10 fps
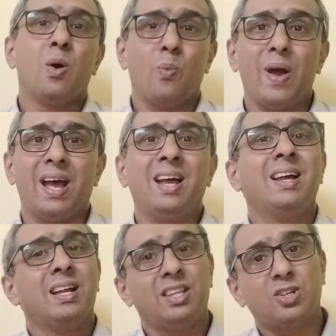
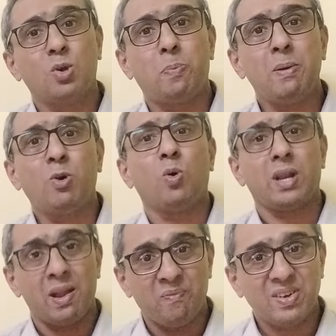where the Supreme
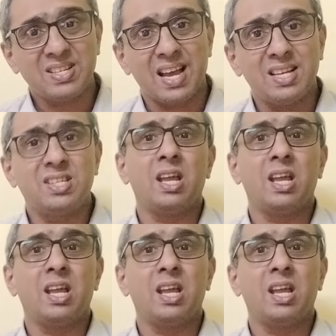Court emphasized